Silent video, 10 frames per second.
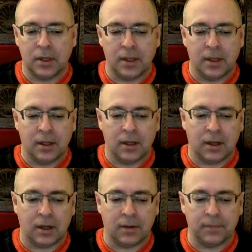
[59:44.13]

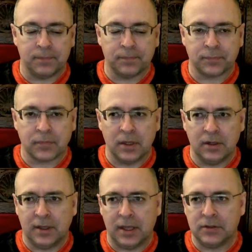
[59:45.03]
Um, in
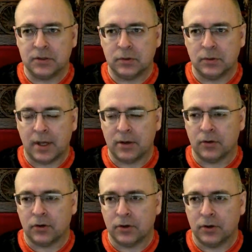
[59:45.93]
case you hadn't
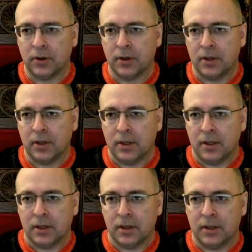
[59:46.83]
heard,
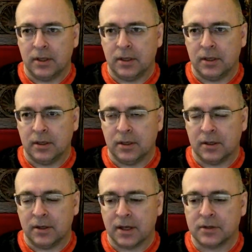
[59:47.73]
the
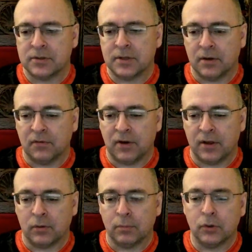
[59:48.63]
next and final
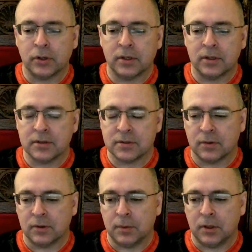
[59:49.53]
book is going to be
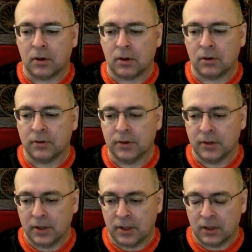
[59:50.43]
called
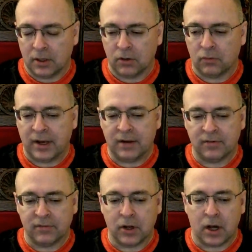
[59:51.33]
A Grave of
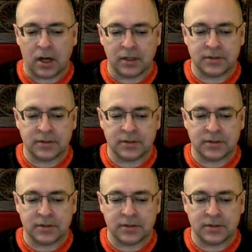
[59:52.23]
Gods.